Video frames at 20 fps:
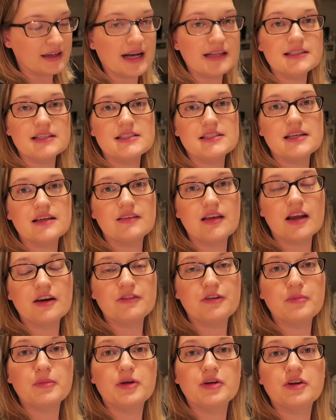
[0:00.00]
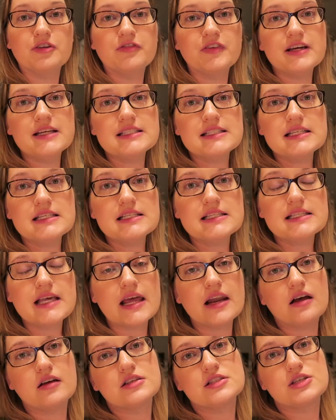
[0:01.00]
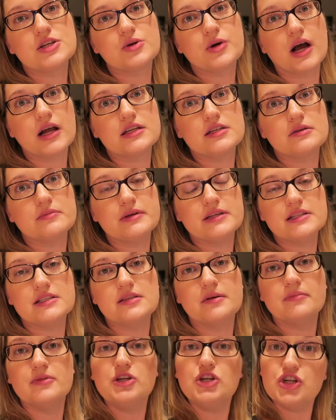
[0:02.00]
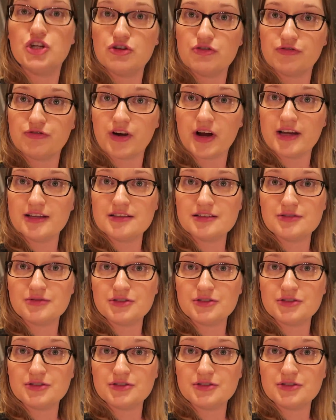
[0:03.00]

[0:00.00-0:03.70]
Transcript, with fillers: Got to see a lot of familiar faces and also got to meet some new friends,